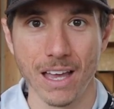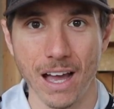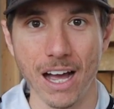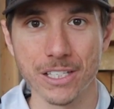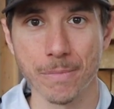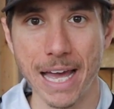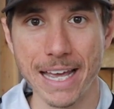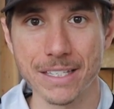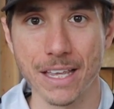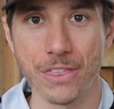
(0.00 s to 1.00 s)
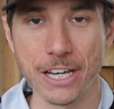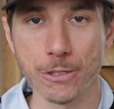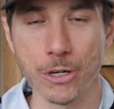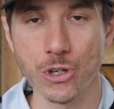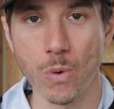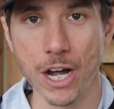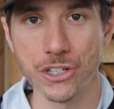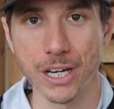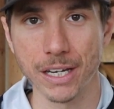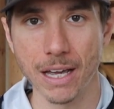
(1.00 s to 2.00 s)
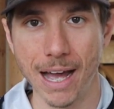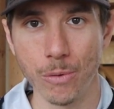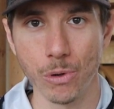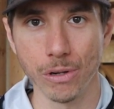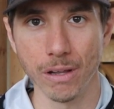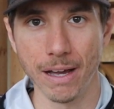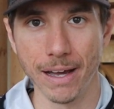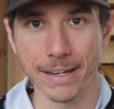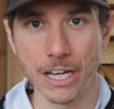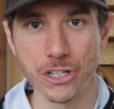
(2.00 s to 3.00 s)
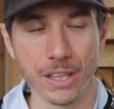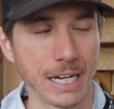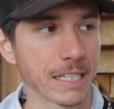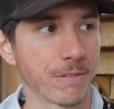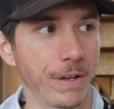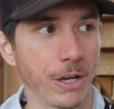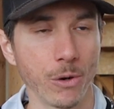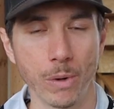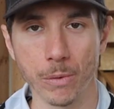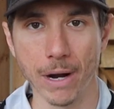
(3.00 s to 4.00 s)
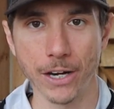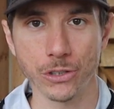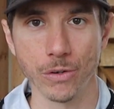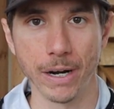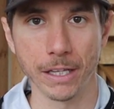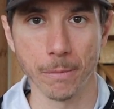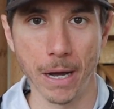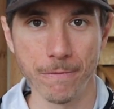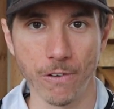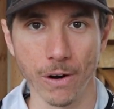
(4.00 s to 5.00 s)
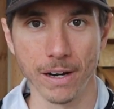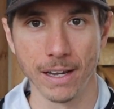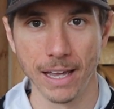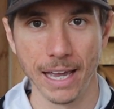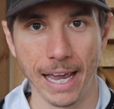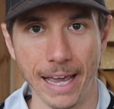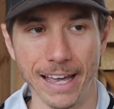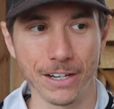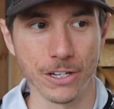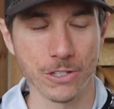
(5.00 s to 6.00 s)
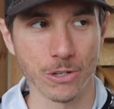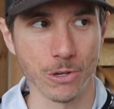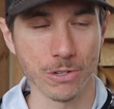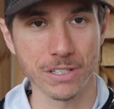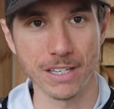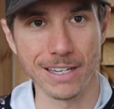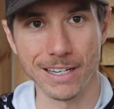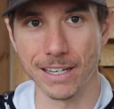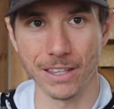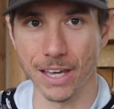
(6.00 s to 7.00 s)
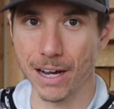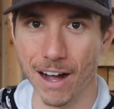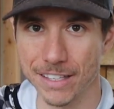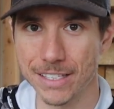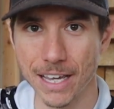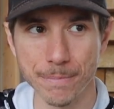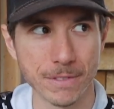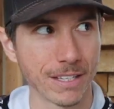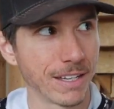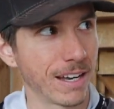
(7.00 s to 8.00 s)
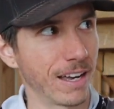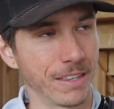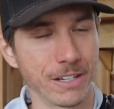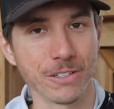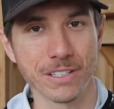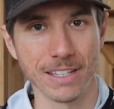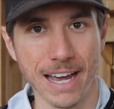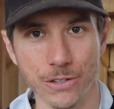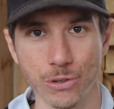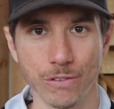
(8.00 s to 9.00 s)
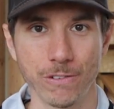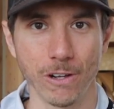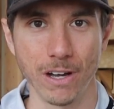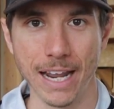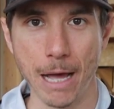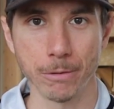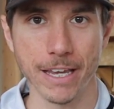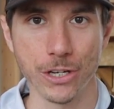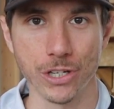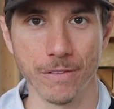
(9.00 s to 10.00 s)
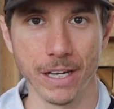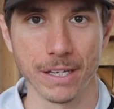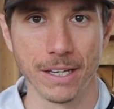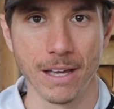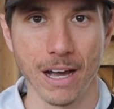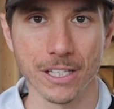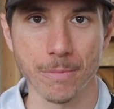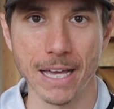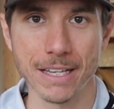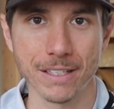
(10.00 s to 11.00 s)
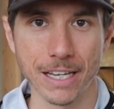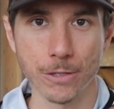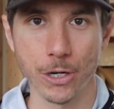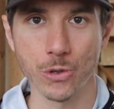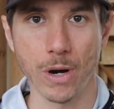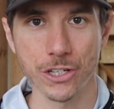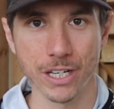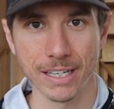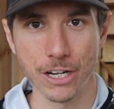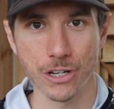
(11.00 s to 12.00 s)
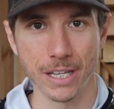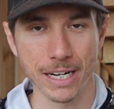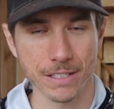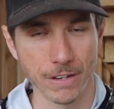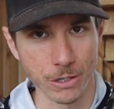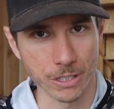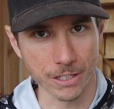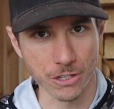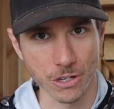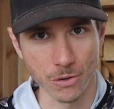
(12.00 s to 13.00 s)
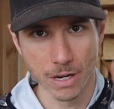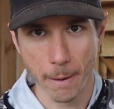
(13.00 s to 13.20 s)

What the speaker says: Awesome, guys. Thanks so much for watching. I will catch you on the next video when we're actually running the pipe for it. And so you'll see the concept, and then you'll see the actual full-on application of it. Awesome, guys. Thanks so much for watching. Catch you on the next video. Talk to you soon.